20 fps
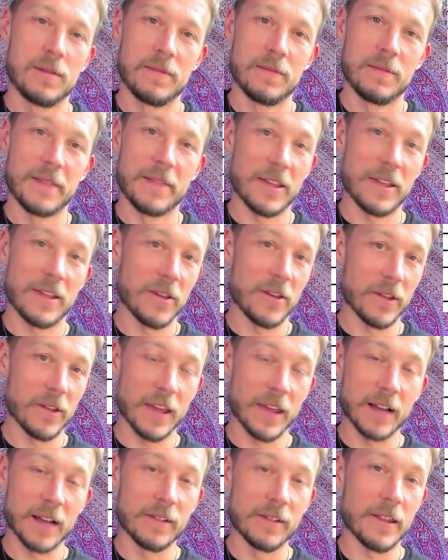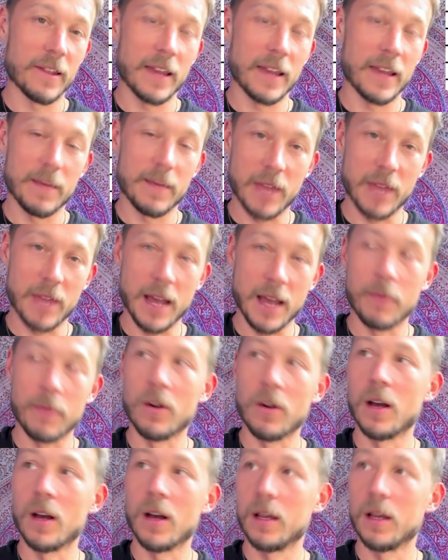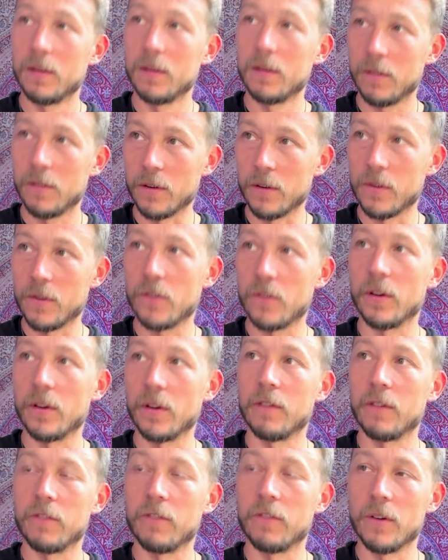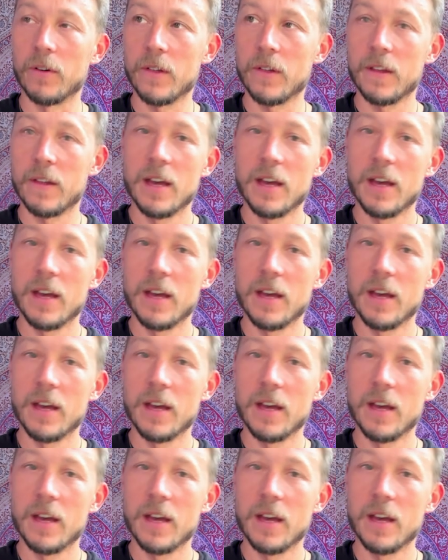That's all exactly the same. The hammer on, third string first.